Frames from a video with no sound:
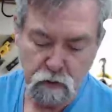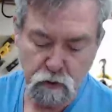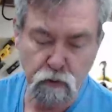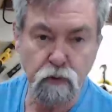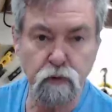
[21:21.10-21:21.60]

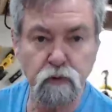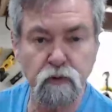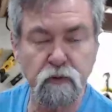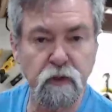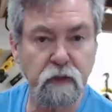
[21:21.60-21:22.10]

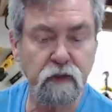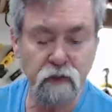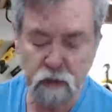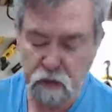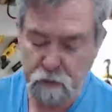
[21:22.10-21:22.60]
screws that
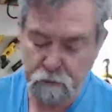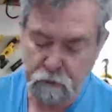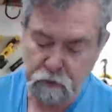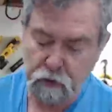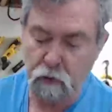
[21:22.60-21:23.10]

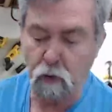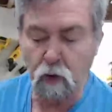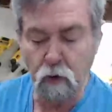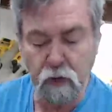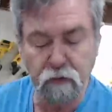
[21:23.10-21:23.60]
go
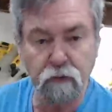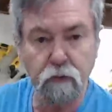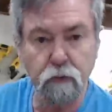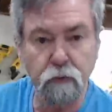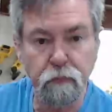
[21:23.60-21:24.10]
all the way
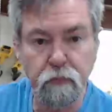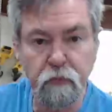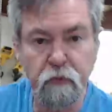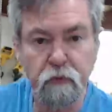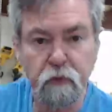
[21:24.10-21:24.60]
through.
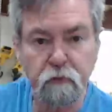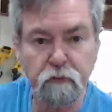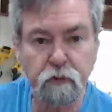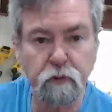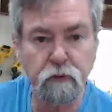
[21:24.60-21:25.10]

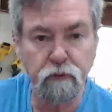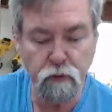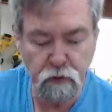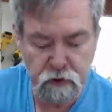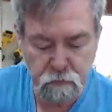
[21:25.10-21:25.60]
I've drilled it
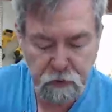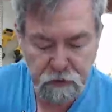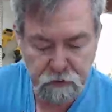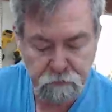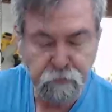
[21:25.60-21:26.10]
through this
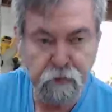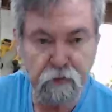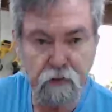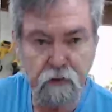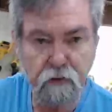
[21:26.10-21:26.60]
plate,
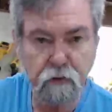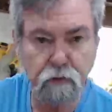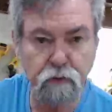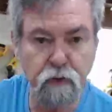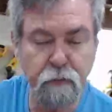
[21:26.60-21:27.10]

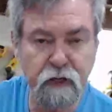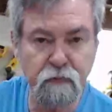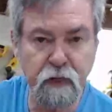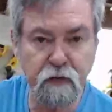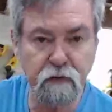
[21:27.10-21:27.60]
or through the
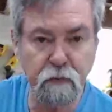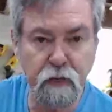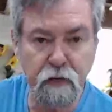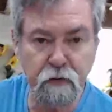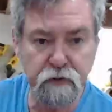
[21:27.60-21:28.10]
base plate of the
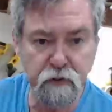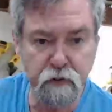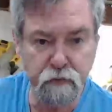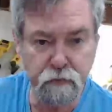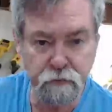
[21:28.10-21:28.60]
router
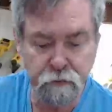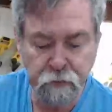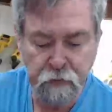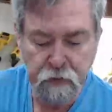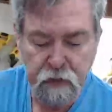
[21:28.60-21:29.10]
itself,
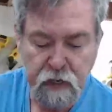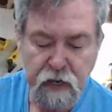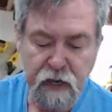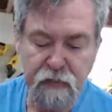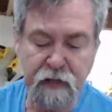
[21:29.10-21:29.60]

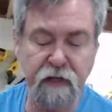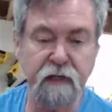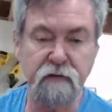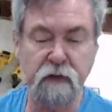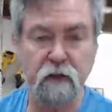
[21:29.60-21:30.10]
and that
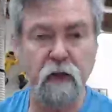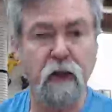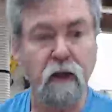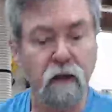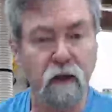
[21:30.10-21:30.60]
gives it
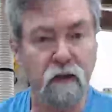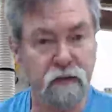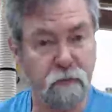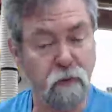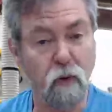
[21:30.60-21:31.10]
a lot
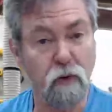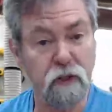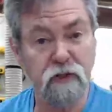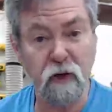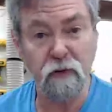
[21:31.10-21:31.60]
of
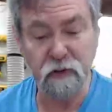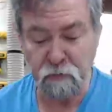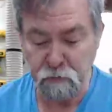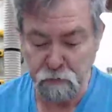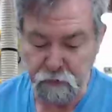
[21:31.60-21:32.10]
support. It's holding
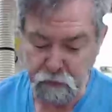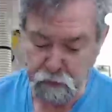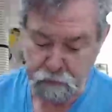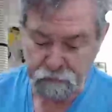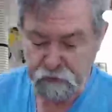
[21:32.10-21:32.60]
on really
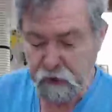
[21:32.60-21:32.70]
well.